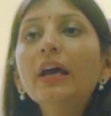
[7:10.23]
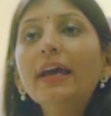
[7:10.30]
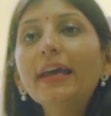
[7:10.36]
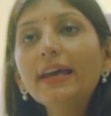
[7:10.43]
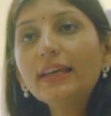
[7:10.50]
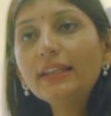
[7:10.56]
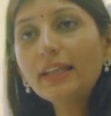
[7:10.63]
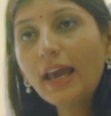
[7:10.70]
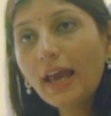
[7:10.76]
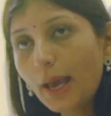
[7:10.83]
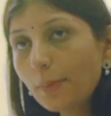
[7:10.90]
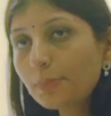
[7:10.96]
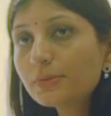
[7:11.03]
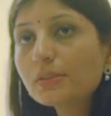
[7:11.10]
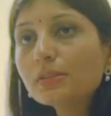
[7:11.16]
In
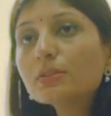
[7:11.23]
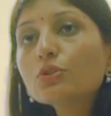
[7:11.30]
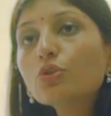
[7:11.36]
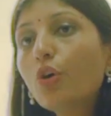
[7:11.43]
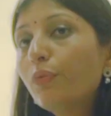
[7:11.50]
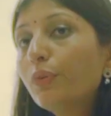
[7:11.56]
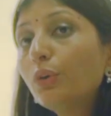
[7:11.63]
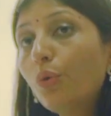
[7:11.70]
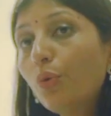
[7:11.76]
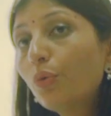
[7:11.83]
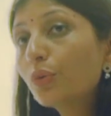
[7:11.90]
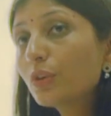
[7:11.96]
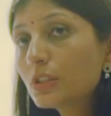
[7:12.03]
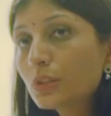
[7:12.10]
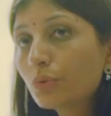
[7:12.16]
absence of an
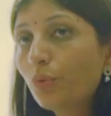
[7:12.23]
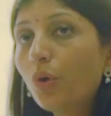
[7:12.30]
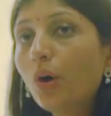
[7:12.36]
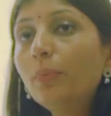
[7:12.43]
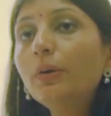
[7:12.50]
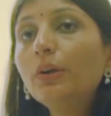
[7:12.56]
oral swab,